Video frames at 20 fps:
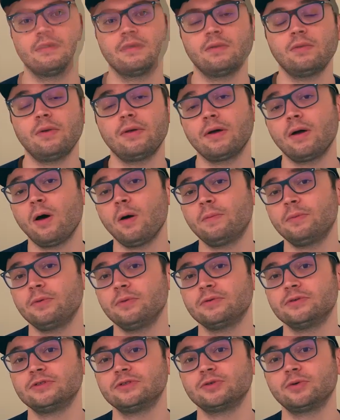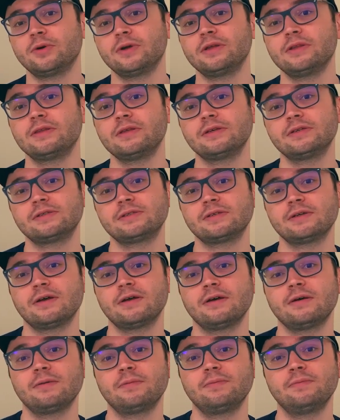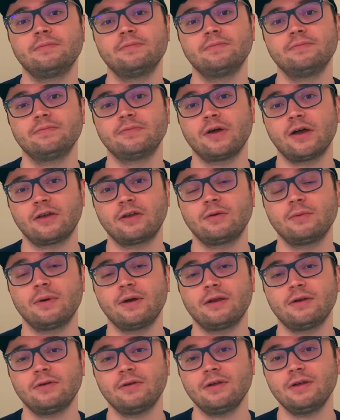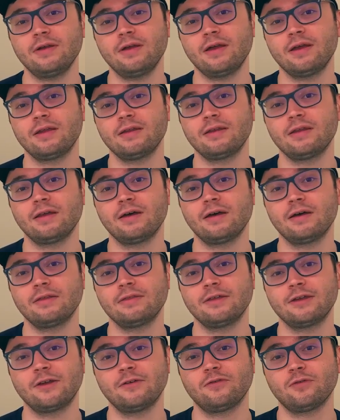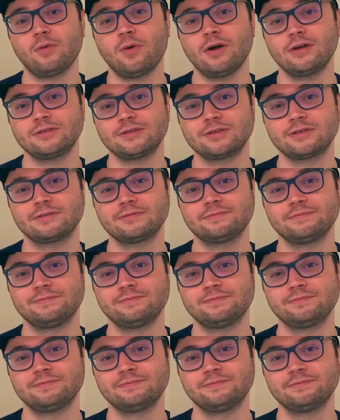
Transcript: Well, I hope you enjoyed this documentary, and thank you for watching.